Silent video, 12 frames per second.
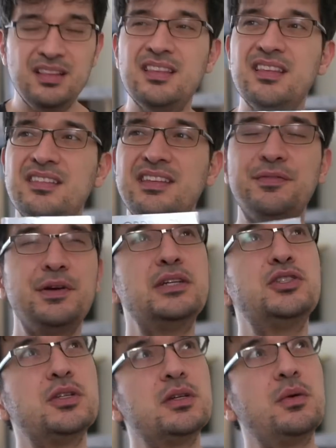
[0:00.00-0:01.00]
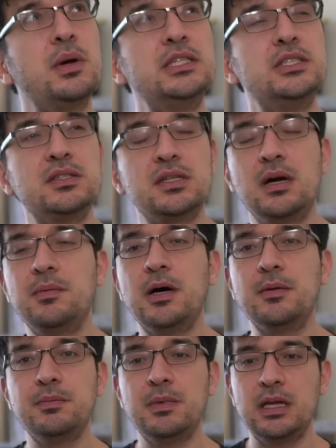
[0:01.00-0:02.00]
Differential equations come
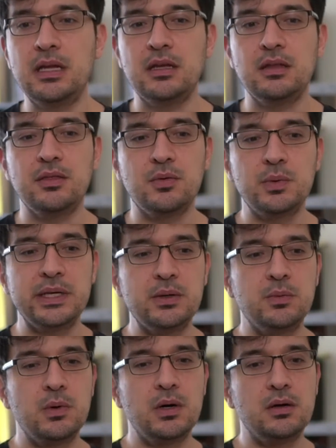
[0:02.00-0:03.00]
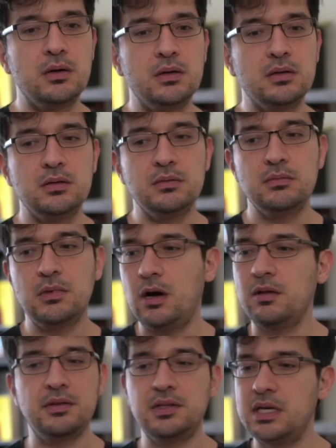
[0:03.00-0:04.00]
up in the real world
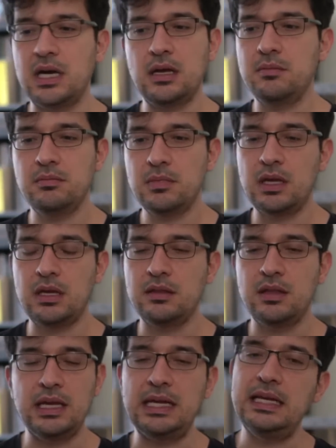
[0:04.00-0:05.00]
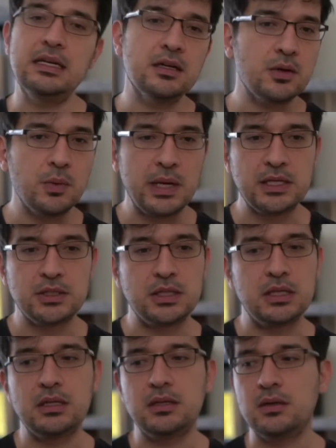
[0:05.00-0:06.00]
all the time, like the heat
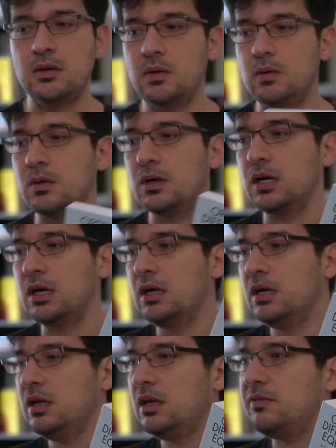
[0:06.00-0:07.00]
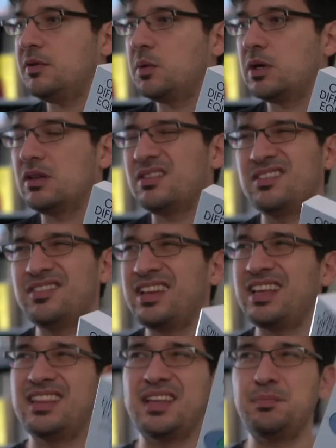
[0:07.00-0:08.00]
equation, or if you want to
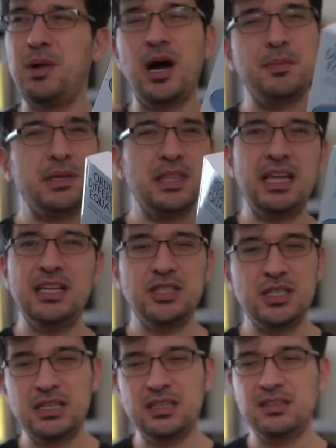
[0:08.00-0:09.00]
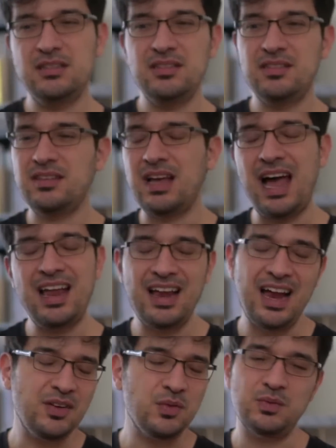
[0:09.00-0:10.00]
understand like populations.
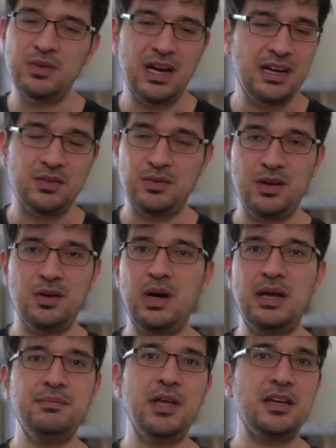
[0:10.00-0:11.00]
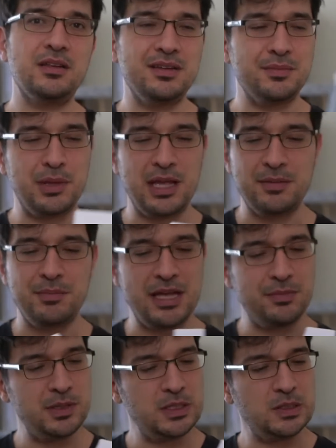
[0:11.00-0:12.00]
I don't know. I'm not an applied
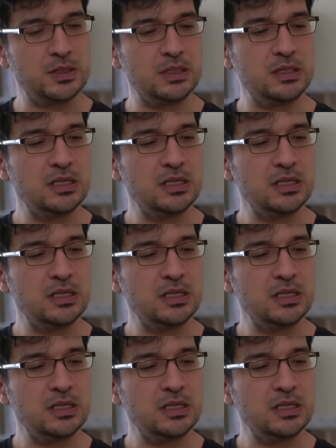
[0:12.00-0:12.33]
mathematician.